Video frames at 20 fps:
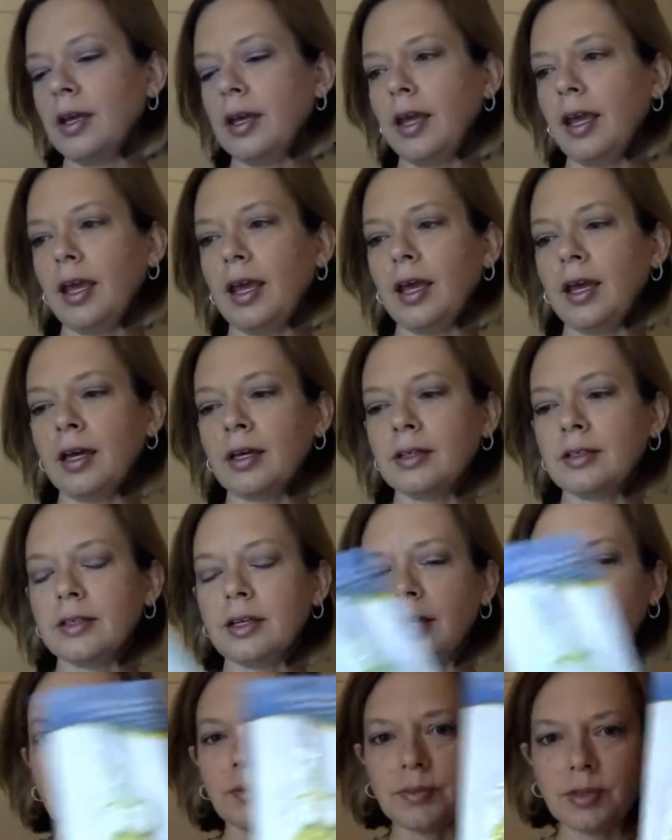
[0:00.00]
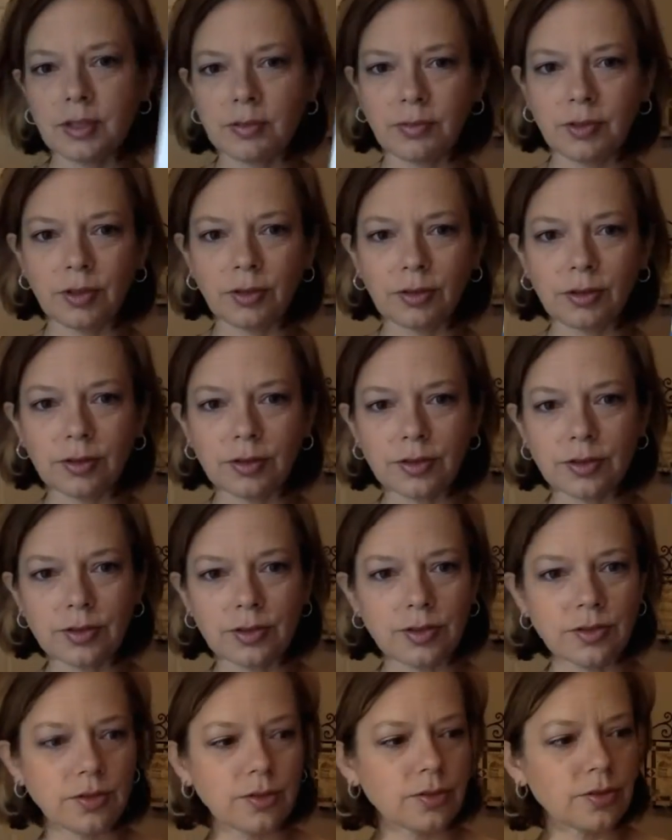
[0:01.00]
And some cute little
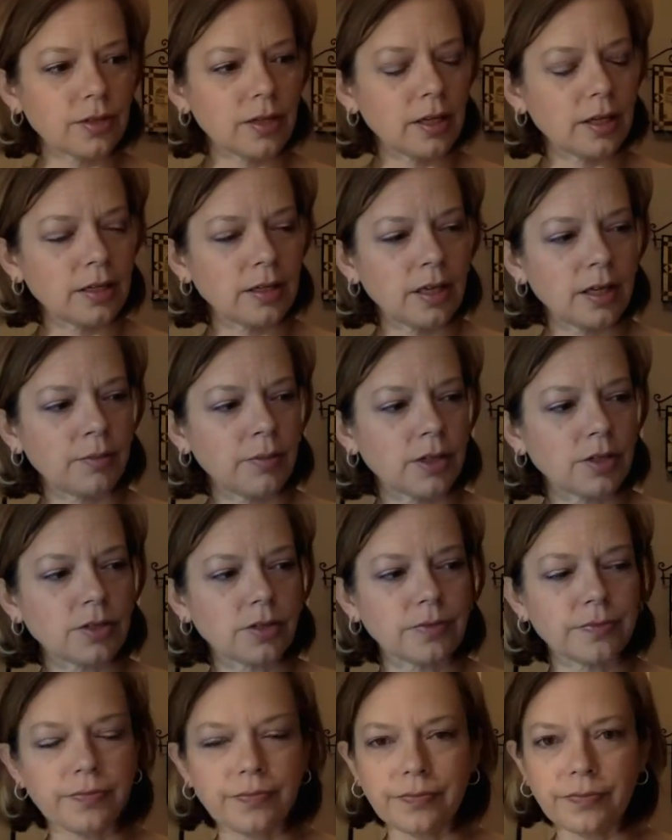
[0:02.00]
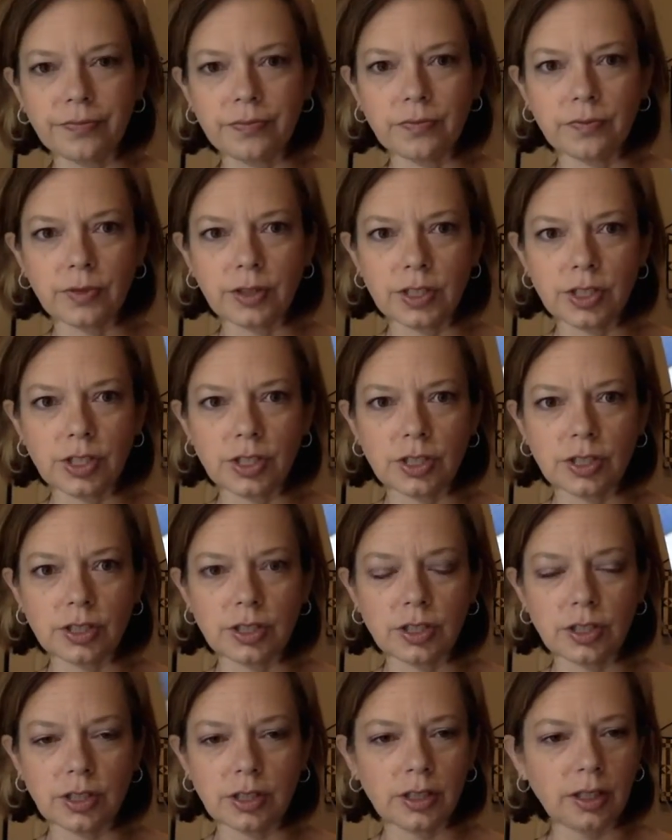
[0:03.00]
scissors and a tape measure, which
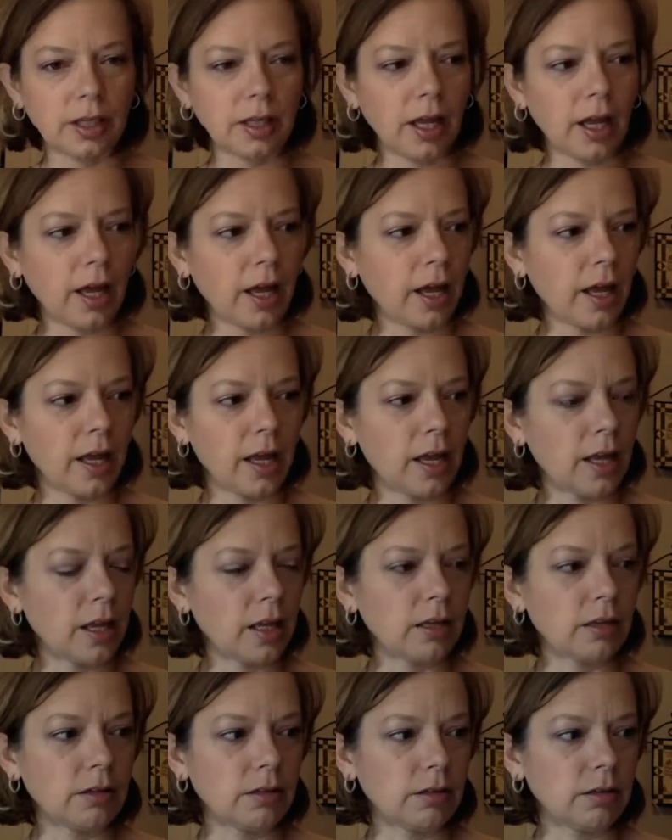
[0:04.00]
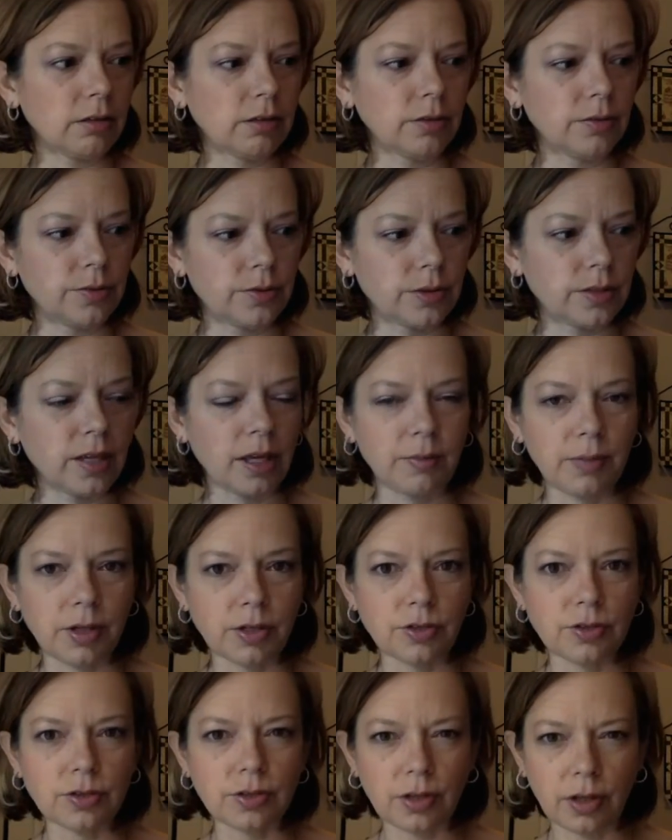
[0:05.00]
I lose tape
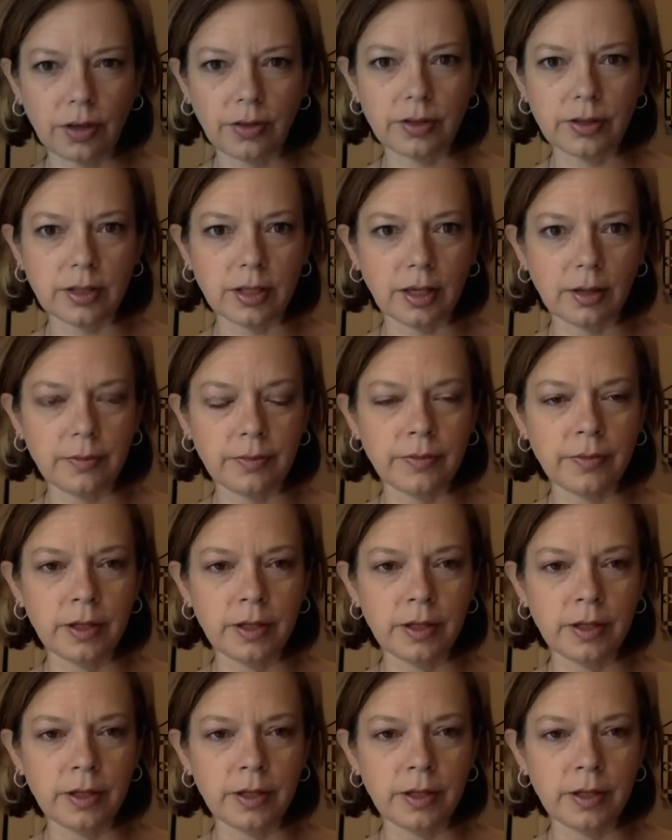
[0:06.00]
measures all the time.